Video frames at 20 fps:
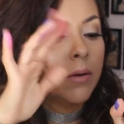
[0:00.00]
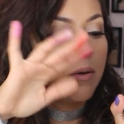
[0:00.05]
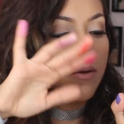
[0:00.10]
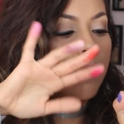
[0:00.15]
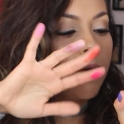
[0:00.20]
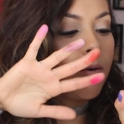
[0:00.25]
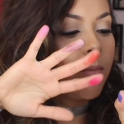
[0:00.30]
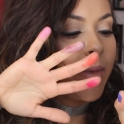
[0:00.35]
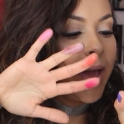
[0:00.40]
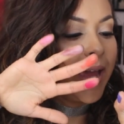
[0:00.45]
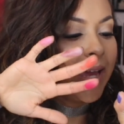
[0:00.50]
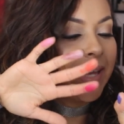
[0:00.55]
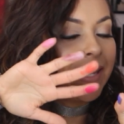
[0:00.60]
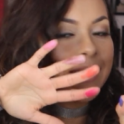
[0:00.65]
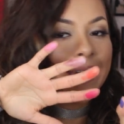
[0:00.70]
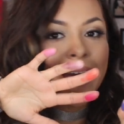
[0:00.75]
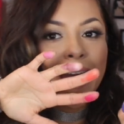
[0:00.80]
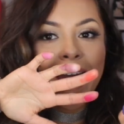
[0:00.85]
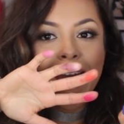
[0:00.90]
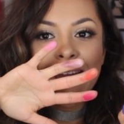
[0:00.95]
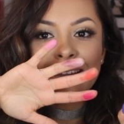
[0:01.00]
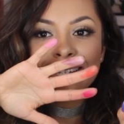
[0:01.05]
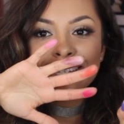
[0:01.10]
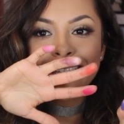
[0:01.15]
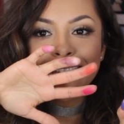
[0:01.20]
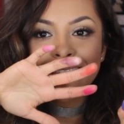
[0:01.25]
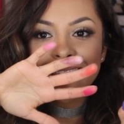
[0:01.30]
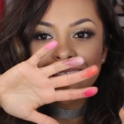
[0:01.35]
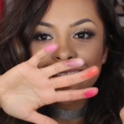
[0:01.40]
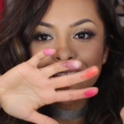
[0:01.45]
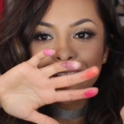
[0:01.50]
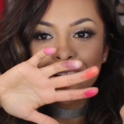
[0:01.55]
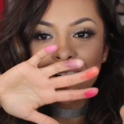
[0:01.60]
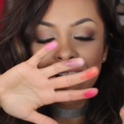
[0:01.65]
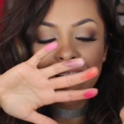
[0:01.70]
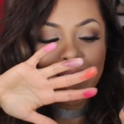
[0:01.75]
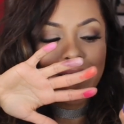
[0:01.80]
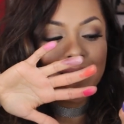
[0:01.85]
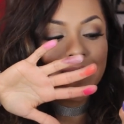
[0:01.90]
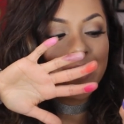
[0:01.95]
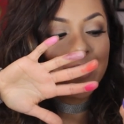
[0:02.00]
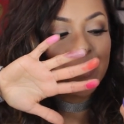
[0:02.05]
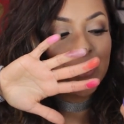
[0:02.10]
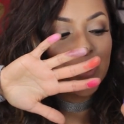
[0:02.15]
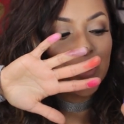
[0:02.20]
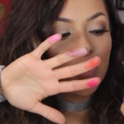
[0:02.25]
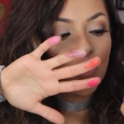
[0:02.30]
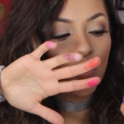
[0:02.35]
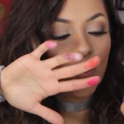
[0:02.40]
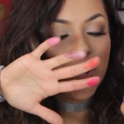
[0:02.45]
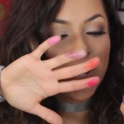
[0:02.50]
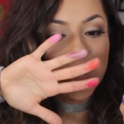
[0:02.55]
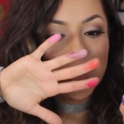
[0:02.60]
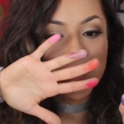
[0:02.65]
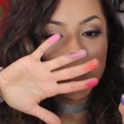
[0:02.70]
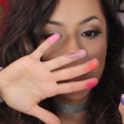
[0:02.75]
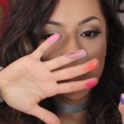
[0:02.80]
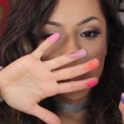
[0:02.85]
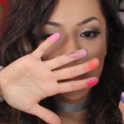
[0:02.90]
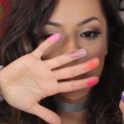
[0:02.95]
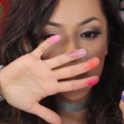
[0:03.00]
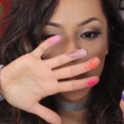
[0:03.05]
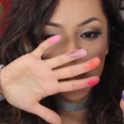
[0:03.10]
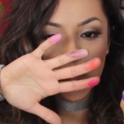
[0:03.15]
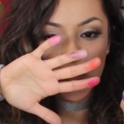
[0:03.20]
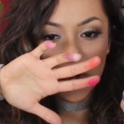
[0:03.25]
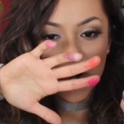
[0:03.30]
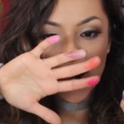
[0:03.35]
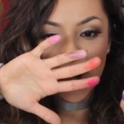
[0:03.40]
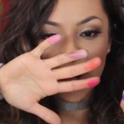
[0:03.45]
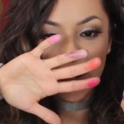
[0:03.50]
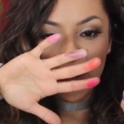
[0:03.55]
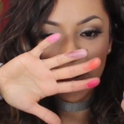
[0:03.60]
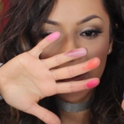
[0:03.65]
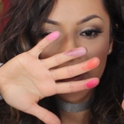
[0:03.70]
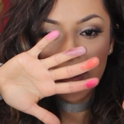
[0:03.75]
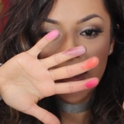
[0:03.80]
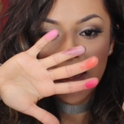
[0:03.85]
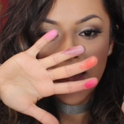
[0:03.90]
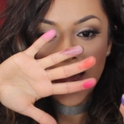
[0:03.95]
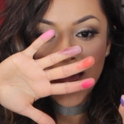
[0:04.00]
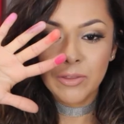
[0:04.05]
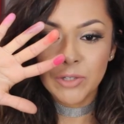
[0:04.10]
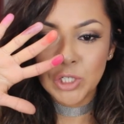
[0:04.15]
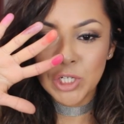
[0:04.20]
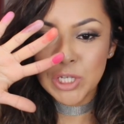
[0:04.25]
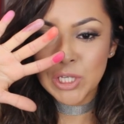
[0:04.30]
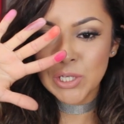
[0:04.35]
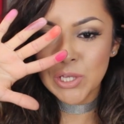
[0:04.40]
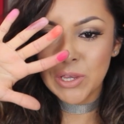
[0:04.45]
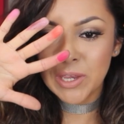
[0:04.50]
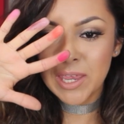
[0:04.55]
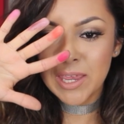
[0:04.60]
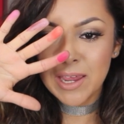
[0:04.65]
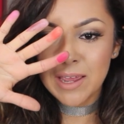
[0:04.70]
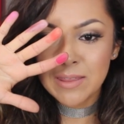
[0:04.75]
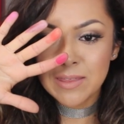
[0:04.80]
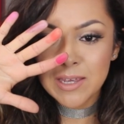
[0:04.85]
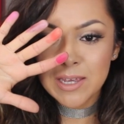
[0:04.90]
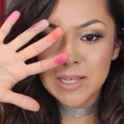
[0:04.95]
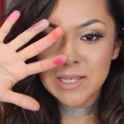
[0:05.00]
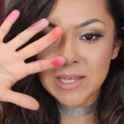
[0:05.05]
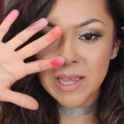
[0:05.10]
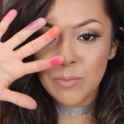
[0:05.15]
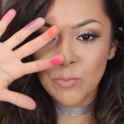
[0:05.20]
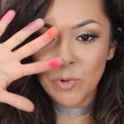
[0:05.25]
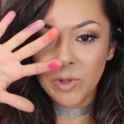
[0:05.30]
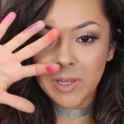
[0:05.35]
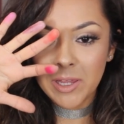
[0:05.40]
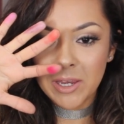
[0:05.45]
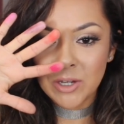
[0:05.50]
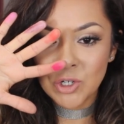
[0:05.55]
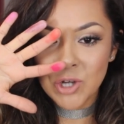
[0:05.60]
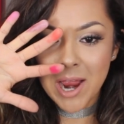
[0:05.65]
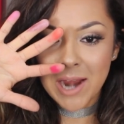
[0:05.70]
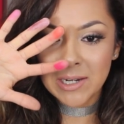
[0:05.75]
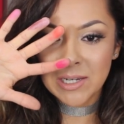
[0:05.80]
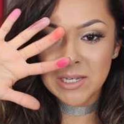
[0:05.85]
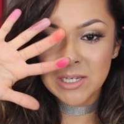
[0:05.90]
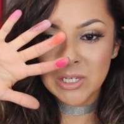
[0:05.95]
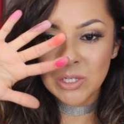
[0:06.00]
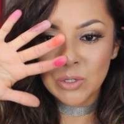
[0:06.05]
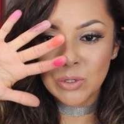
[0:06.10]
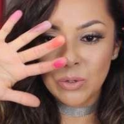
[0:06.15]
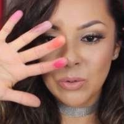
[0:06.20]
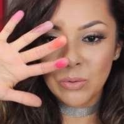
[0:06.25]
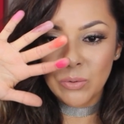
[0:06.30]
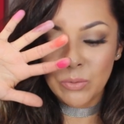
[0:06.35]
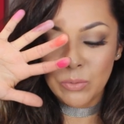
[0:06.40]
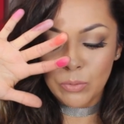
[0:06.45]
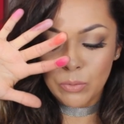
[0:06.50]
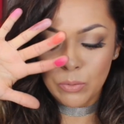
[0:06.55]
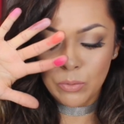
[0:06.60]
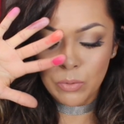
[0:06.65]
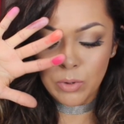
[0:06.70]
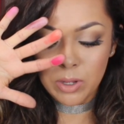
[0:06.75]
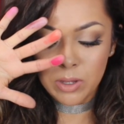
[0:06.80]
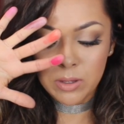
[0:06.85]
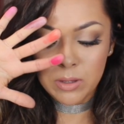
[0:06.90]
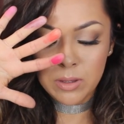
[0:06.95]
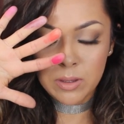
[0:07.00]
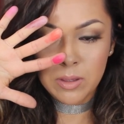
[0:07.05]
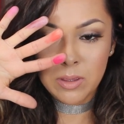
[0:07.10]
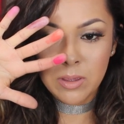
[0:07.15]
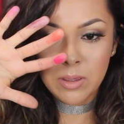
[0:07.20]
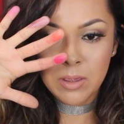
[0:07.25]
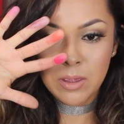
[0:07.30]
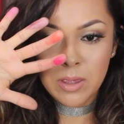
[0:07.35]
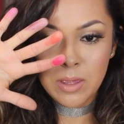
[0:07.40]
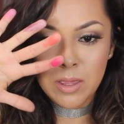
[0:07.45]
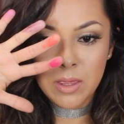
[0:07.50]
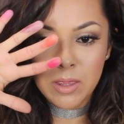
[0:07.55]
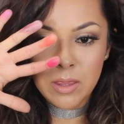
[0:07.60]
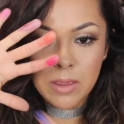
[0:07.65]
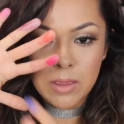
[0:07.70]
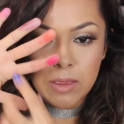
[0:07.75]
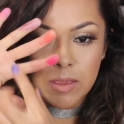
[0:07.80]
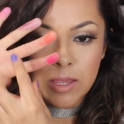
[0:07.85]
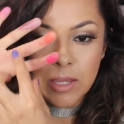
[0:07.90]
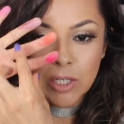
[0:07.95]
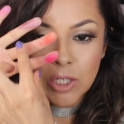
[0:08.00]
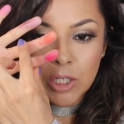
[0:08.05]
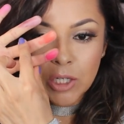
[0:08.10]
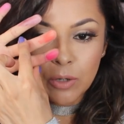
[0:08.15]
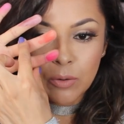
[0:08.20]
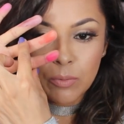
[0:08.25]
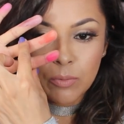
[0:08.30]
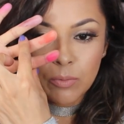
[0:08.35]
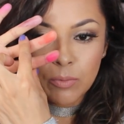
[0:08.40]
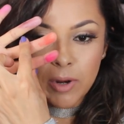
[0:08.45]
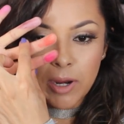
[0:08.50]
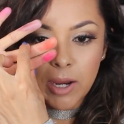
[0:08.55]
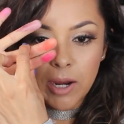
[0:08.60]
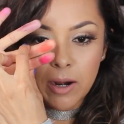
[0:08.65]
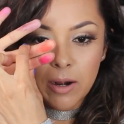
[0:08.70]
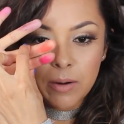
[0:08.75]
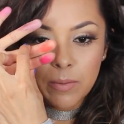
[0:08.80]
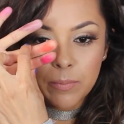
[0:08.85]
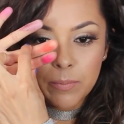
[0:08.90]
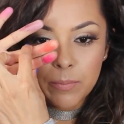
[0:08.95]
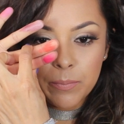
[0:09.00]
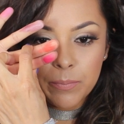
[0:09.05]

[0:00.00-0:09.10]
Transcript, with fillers: Oh my gosh, this is called Sweet Spring. Just looking at this, I'm really attracted to these two right here.